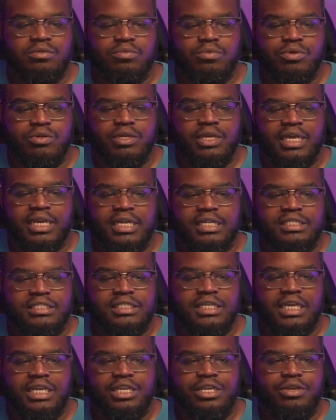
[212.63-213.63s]
We'll hit
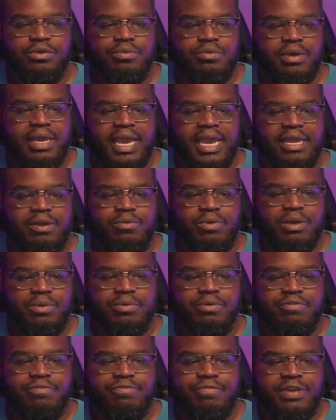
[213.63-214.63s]
continue and we
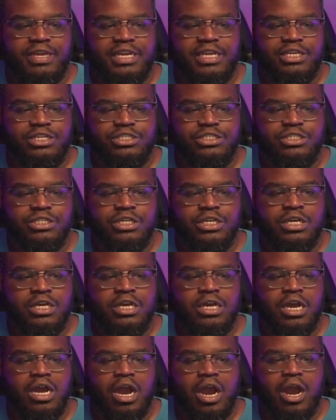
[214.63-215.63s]
will finish
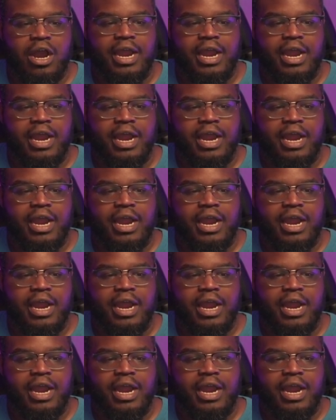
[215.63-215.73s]
our